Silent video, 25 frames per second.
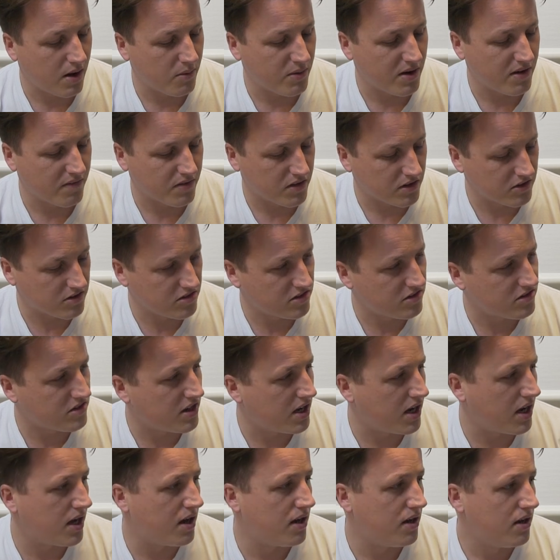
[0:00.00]
We have this
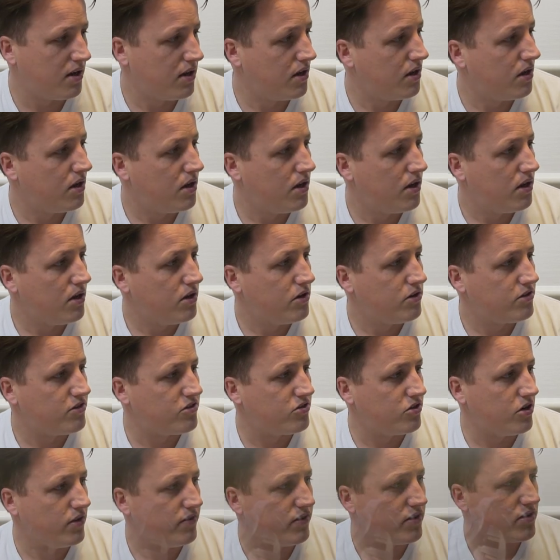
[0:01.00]

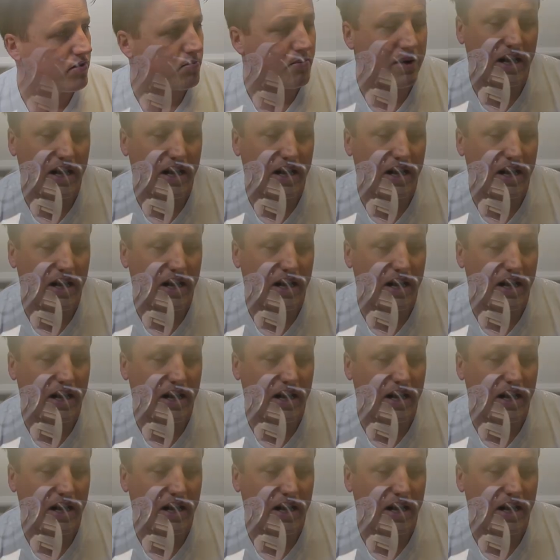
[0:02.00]
surface